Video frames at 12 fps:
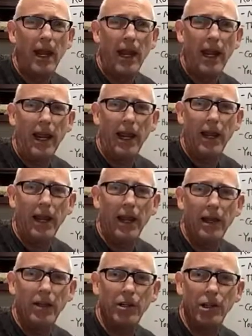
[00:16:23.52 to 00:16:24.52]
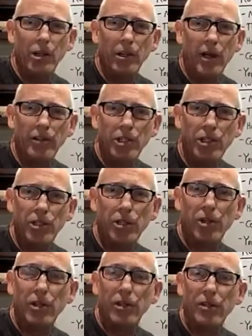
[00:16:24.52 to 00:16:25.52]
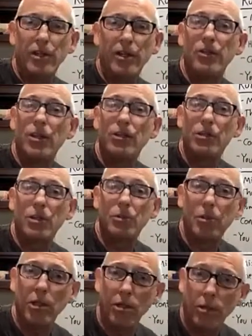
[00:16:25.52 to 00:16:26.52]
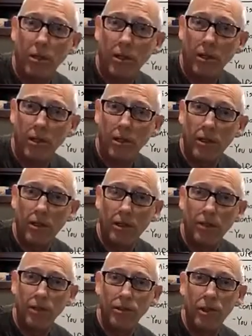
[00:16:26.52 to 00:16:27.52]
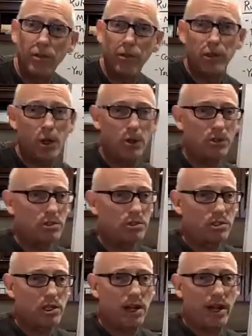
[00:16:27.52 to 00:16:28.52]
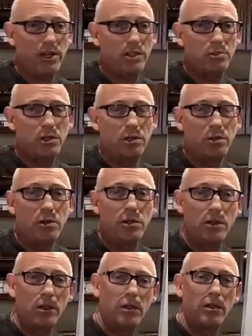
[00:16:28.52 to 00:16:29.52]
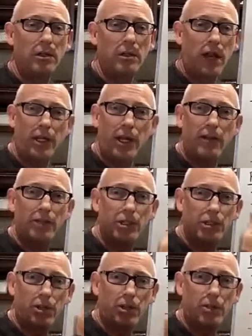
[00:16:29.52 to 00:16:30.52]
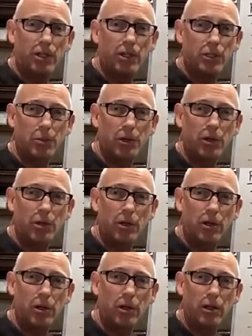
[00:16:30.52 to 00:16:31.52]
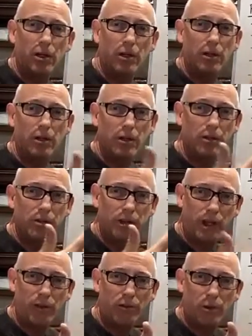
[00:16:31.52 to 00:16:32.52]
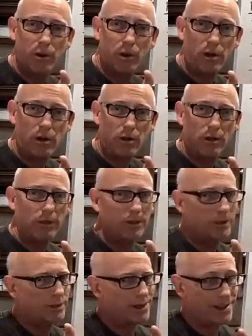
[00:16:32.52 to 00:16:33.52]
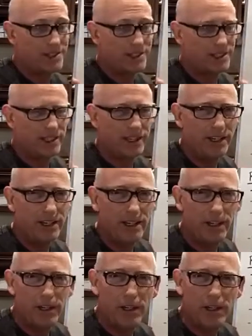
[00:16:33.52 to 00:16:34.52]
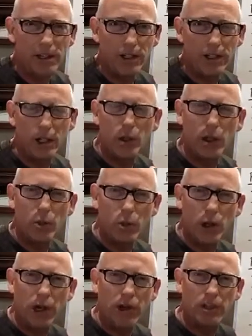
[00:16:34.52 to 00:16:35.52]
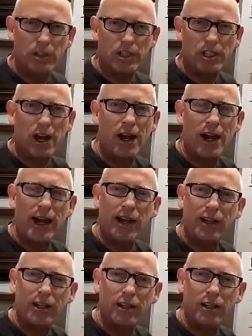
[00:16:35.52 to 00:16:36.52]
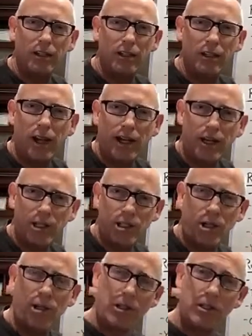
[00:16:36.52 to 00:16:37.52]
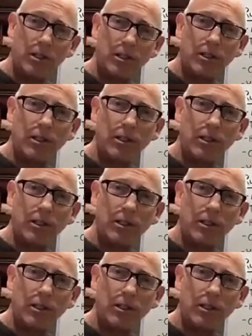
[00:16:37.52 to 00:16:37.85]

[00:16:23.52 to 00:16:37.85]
and you have a shirt that is also blue. So if you notice the sky is blue and you have a shirt that is blue, therefore, logically, you can wear the sky like a shirt.